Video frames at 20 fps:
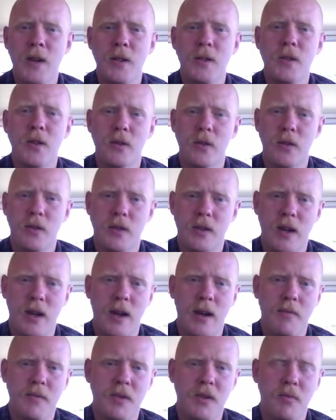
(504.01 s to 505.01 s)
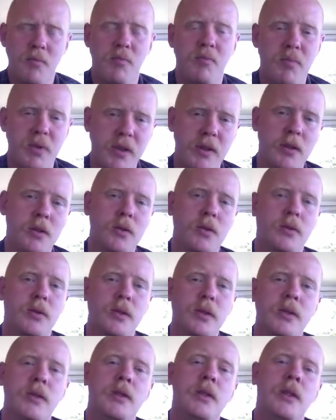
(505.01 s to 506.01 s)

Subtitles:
took their time to build